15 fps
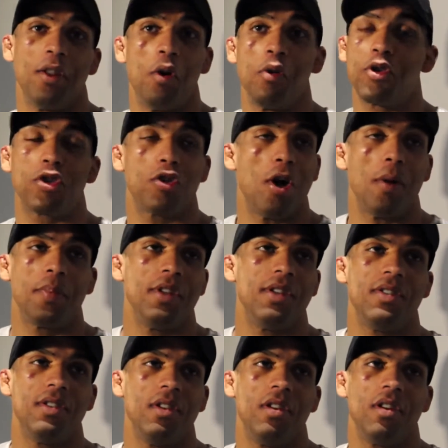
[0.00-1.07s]
I don't stop
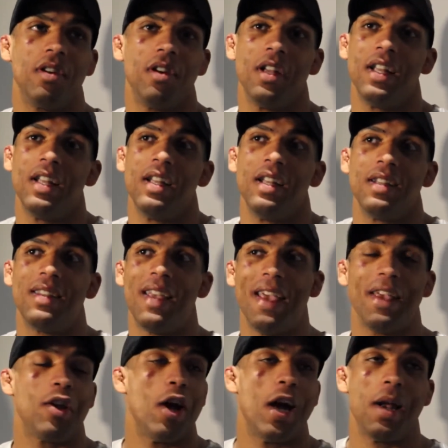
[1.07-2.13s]
this year
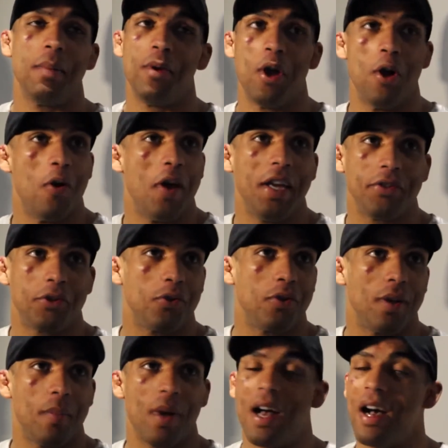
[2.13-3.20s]
thank God, no
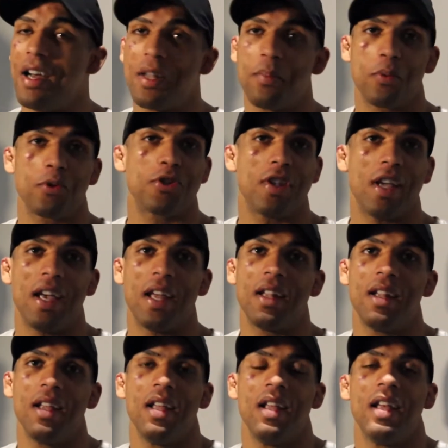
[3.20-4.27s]
injury,
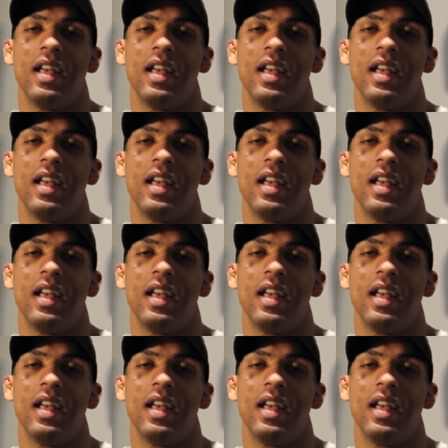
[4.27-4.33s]
100%.